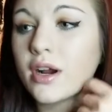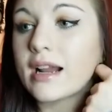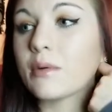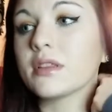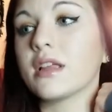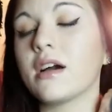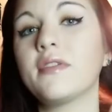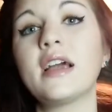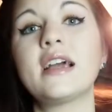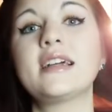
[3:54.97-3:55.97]
and I would
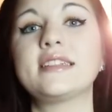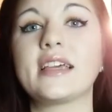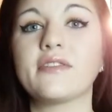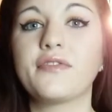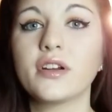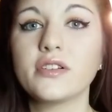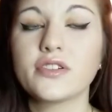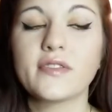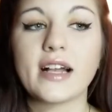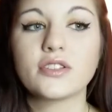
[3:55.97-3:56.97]
love to get footage
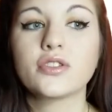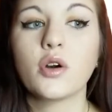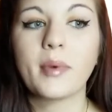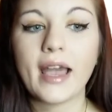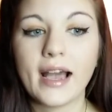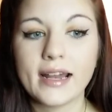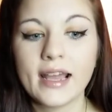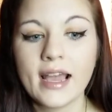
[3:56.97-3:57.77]
of that so bad.